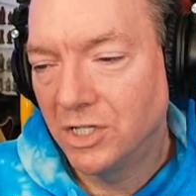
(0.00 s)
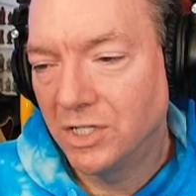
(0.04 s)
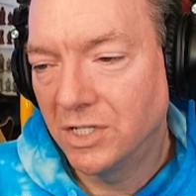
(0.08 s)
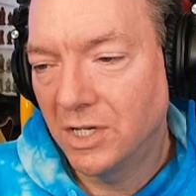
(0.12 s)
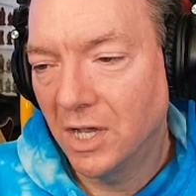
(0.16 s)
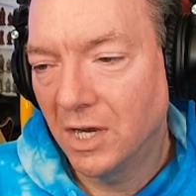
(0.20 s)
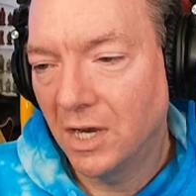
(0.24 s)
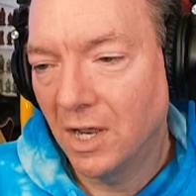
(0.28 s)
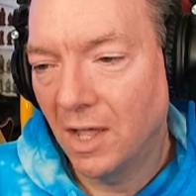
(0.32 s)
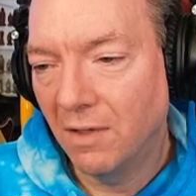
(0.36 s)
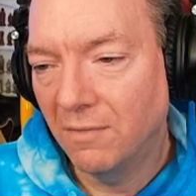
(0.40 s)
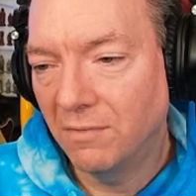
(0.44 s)

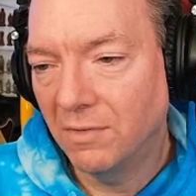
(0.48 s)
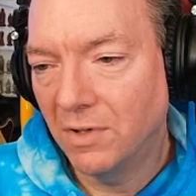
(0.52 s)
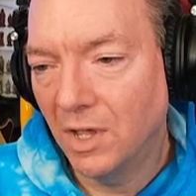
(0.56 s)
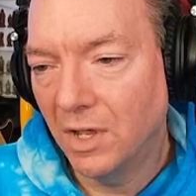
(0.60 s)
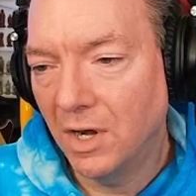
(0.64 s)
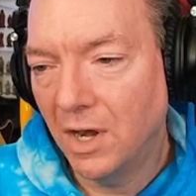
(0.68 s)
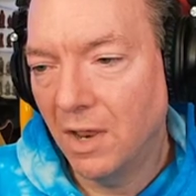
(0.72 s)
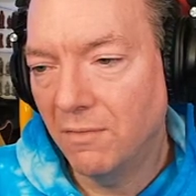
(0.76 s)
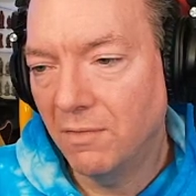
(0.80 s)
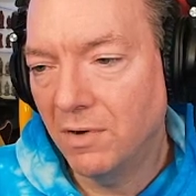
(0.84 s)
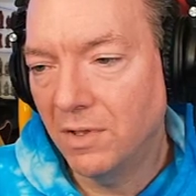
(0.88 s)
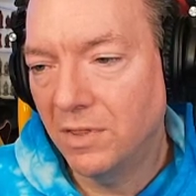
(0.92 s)
said, "I've
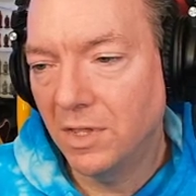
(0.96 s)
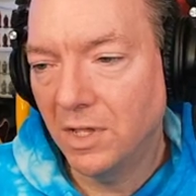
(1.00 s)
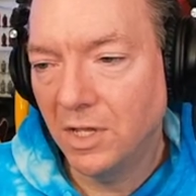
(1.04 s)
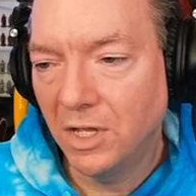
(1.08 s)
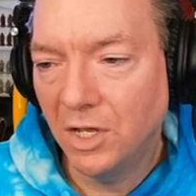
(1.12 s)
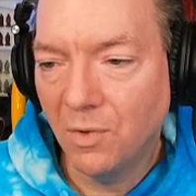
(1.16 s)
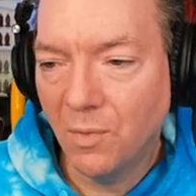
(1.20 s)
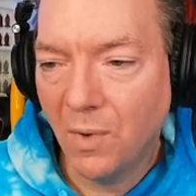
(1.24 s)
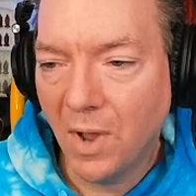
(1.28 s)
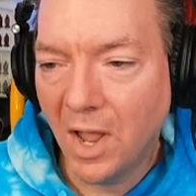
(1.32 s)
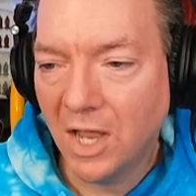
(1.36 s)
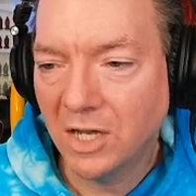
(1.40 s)
done everything
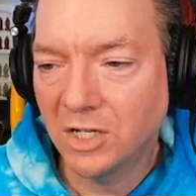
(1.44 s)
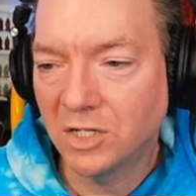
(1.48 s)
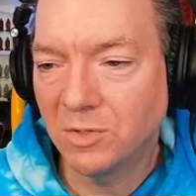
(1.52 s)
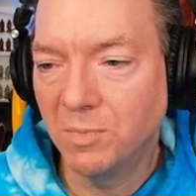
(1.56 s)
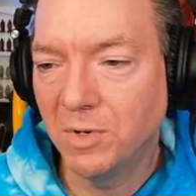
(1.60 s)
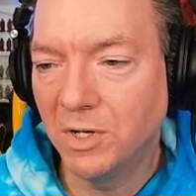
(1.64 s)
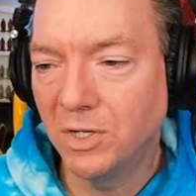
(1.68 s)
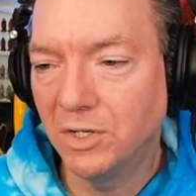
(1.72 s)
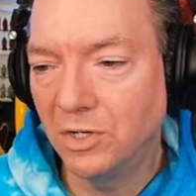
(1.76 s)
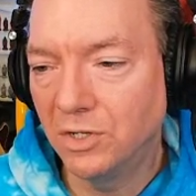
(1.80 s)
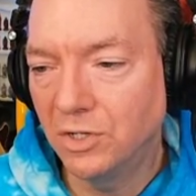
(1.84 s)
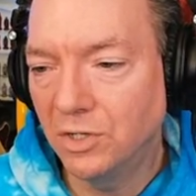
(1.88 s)
you asked
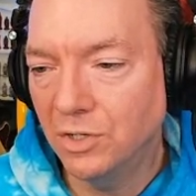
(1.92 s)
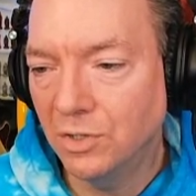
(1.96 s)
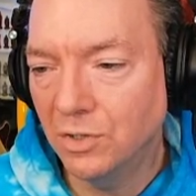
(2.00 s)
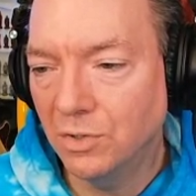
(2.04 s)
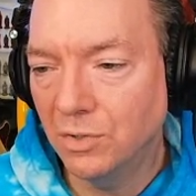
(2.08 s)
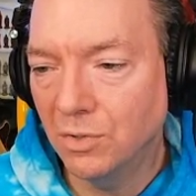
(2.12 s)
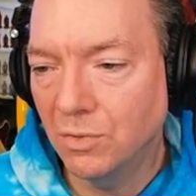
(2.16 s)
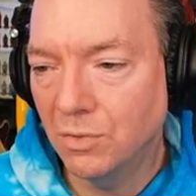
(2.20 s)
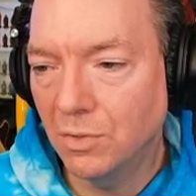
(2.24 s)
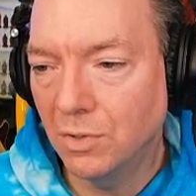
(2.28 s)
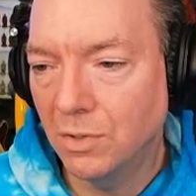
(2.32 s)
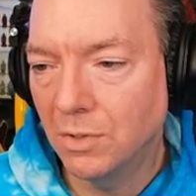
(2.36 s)
me to
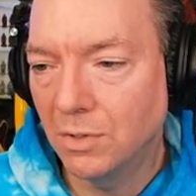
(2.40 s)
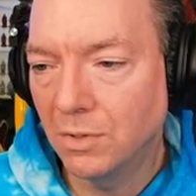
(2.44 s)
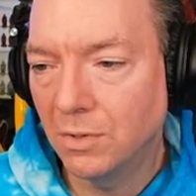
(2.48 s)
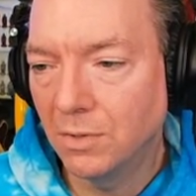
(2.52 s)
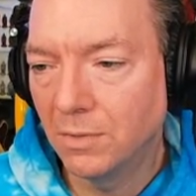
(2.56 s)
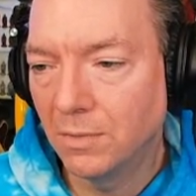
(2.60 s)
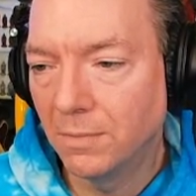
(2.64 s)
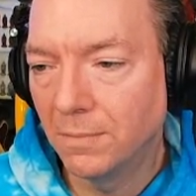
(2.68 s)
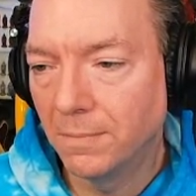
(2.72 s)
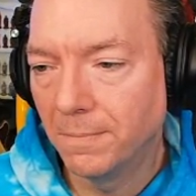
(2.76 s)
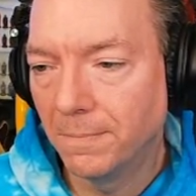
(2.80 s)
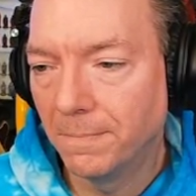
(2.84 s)
do."
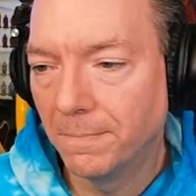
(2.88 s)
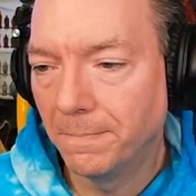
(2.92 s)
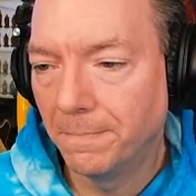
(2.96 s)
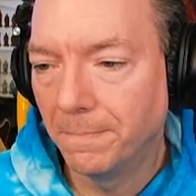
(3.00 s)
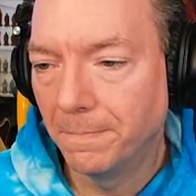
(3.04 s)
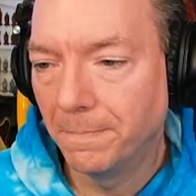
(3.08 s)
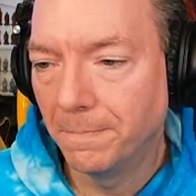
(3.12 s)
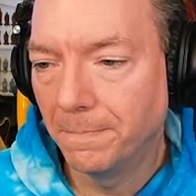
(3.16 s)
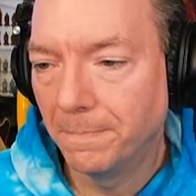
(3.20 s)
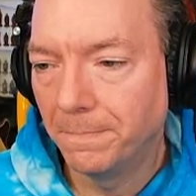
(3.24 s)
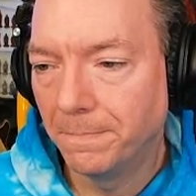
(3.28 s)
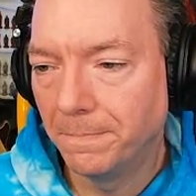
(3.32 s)

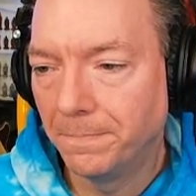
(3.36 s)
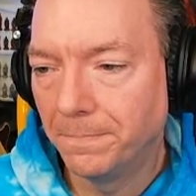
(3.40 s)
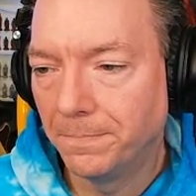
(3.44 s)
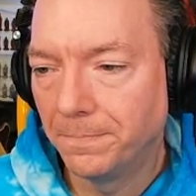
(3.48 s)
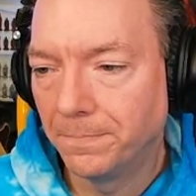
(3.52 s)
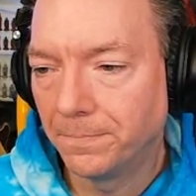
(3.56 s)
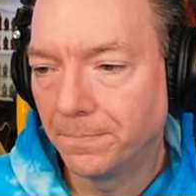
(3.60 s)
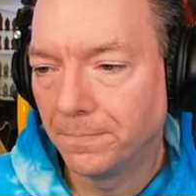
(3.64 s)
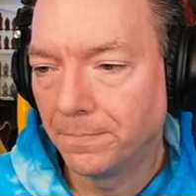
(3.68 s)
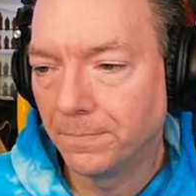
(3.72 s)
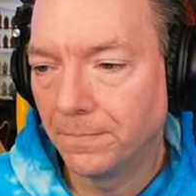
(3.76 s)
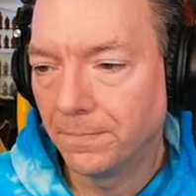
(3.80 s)

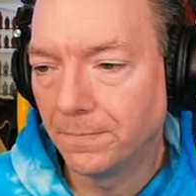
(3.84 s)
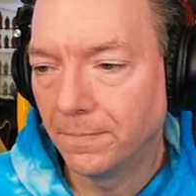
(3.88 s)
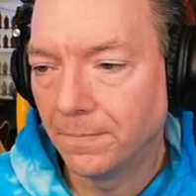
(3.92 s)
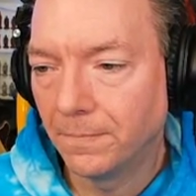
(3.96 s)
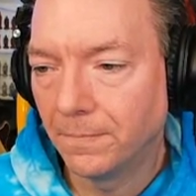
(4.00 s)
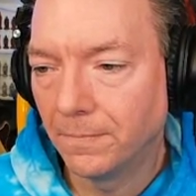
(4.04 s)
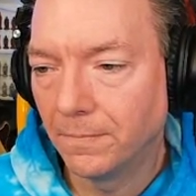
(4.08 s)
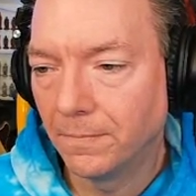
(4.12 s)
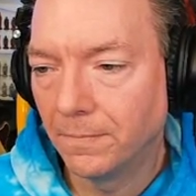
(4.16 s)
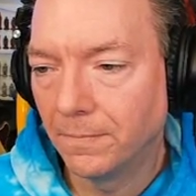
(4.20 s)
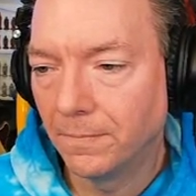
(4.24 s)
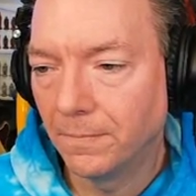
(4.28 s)

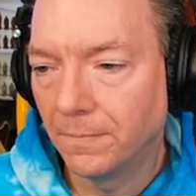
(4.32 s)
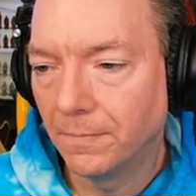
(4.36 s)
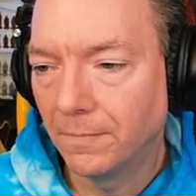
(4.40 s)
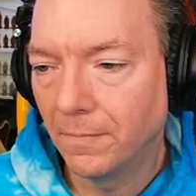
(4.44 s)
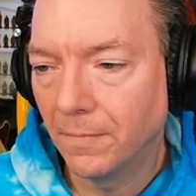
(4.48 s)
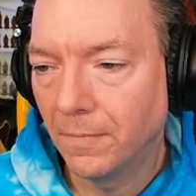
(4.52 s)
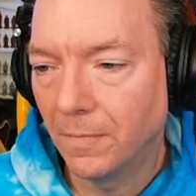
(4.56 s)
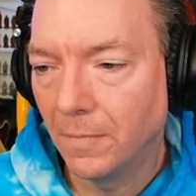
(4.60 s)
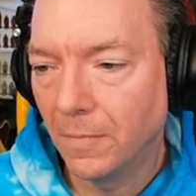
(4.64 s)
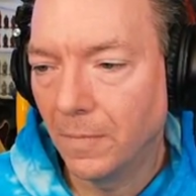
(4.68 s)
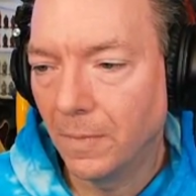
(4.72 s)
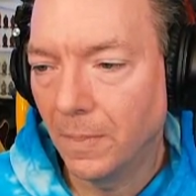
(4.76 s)

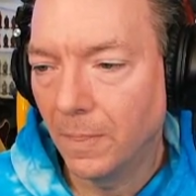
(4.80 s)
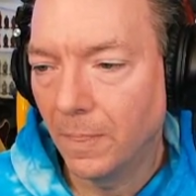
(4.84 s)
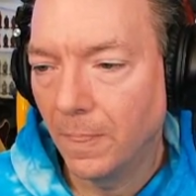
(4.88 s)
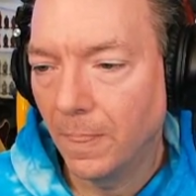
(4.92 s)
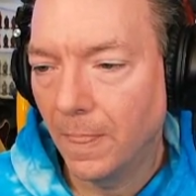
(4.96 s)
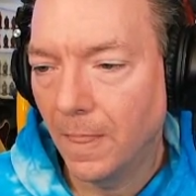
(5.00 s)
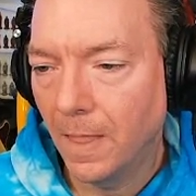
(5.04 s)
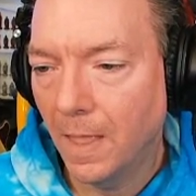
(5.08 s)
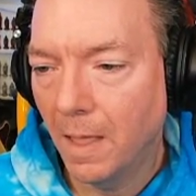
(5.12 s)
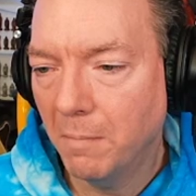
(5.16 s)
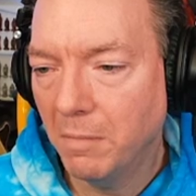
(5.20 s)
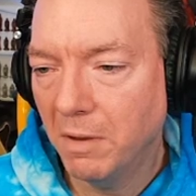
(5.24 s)

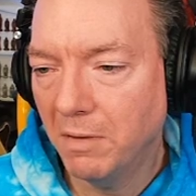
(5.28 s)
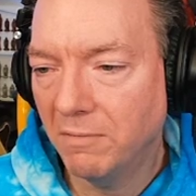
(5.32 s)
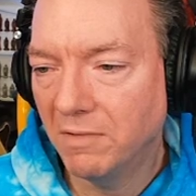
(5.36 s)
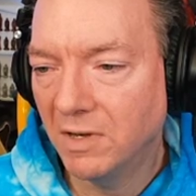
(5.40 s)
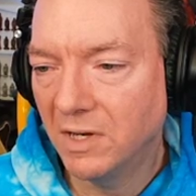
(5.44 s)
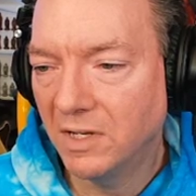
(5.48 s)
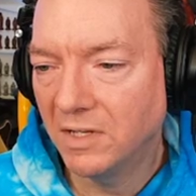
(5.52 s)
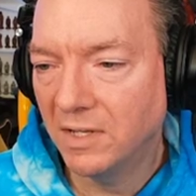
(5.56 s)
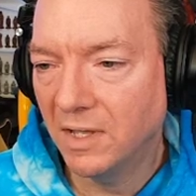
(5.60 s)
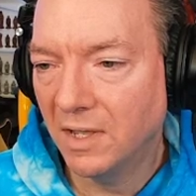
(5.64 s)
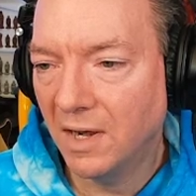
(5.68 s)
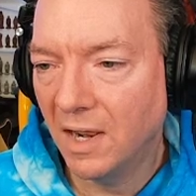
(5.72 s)
I'm giving
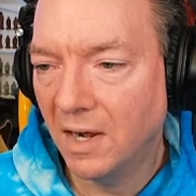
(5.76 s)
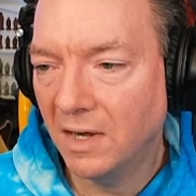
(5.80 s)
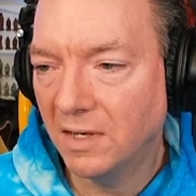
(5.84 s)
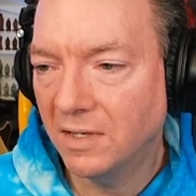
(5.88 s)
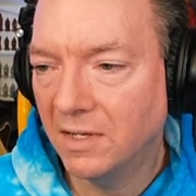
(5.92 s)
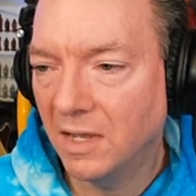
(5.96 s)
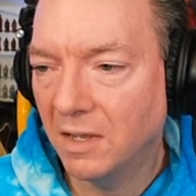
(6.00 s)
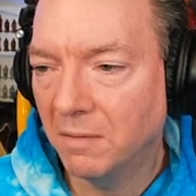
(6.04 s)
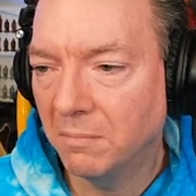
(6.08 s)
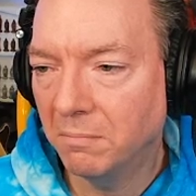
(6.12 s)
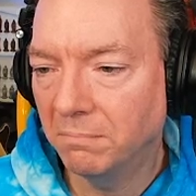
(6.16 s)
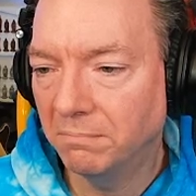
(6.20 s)
it a 10 out of
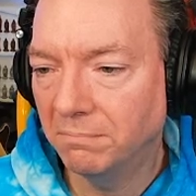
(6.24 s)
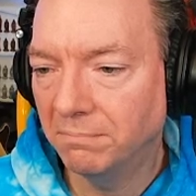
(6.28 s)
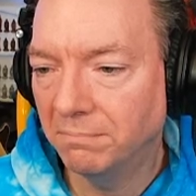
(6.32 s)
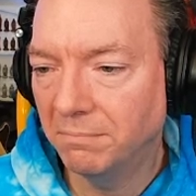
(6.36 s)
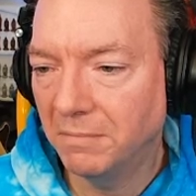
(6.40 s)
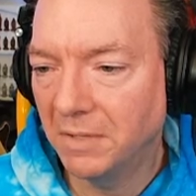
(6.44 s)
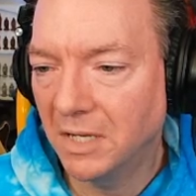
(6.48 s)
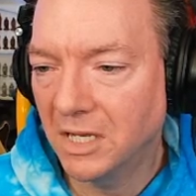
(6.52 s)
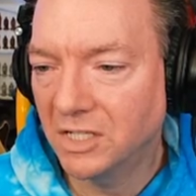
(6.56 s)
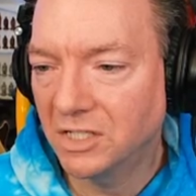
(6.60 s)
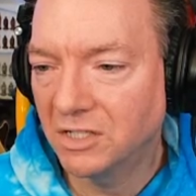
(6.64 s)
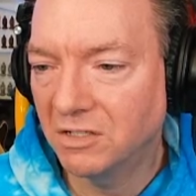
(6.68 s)
10,
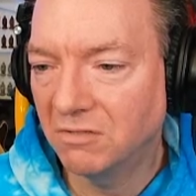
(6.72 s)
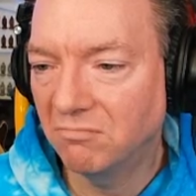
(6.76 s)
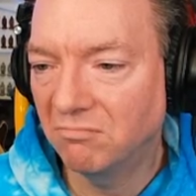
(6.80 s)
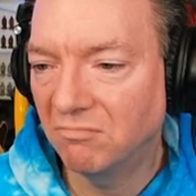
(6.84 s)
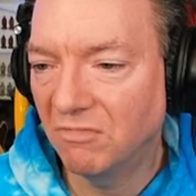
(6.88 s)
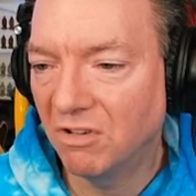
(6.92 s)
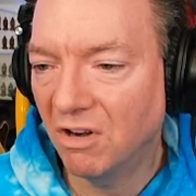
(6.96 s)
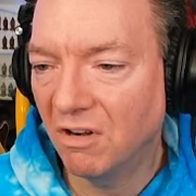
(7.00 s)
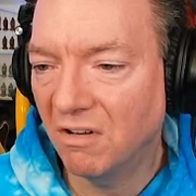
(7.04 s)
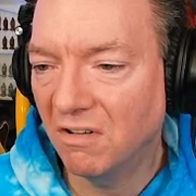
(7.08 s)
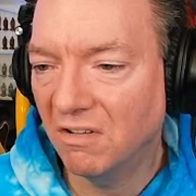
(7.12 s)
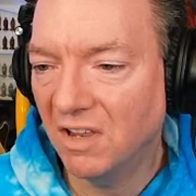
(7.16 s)
because
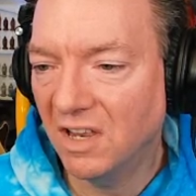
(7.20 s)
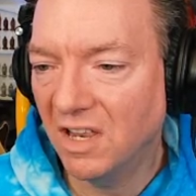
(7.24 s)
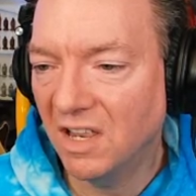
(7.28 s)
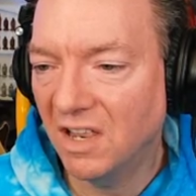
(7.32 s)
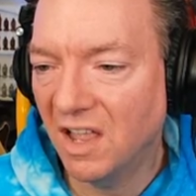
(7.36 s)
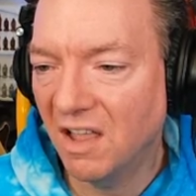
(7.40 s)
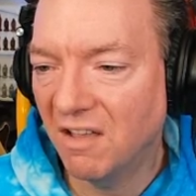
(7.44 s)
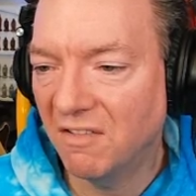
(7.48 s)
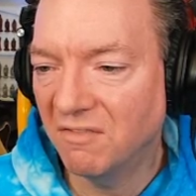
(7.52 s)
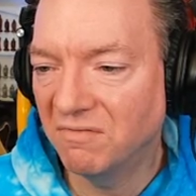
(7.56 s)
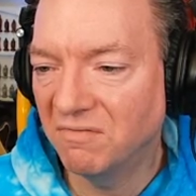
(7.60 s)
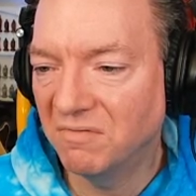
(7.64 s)
currently they
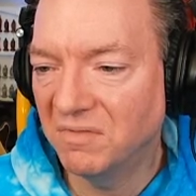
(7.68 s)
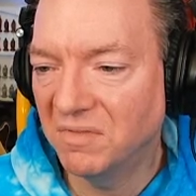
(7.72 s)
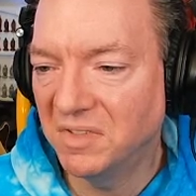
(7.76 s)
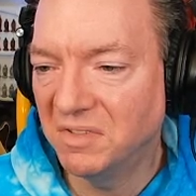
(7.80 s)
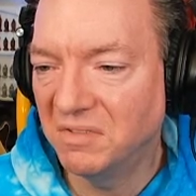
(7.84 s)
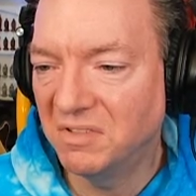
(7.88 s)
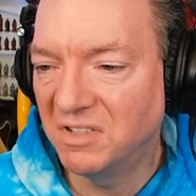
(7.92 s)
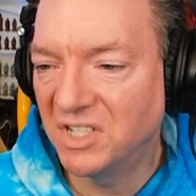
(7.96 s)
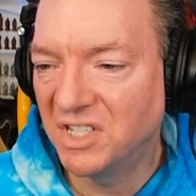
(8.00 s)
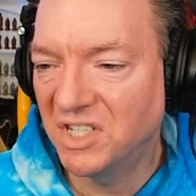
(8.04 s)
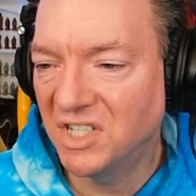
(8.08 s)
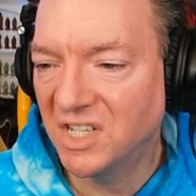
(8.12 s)
have
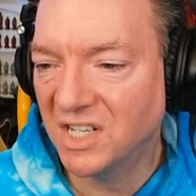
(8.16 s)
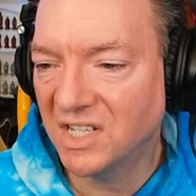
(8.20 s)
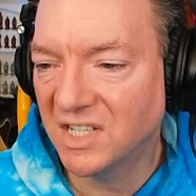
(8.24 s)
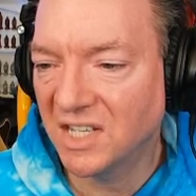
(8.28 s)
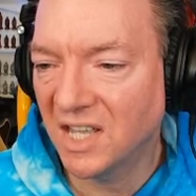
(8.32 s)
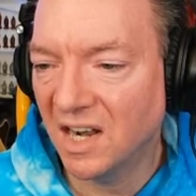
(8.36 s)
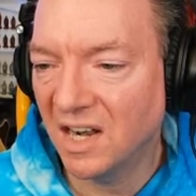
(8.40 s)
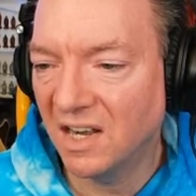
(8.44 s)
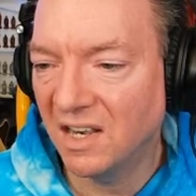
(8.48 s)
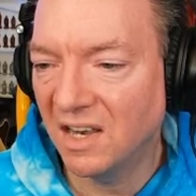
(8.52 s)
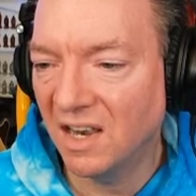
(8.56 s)
6 out of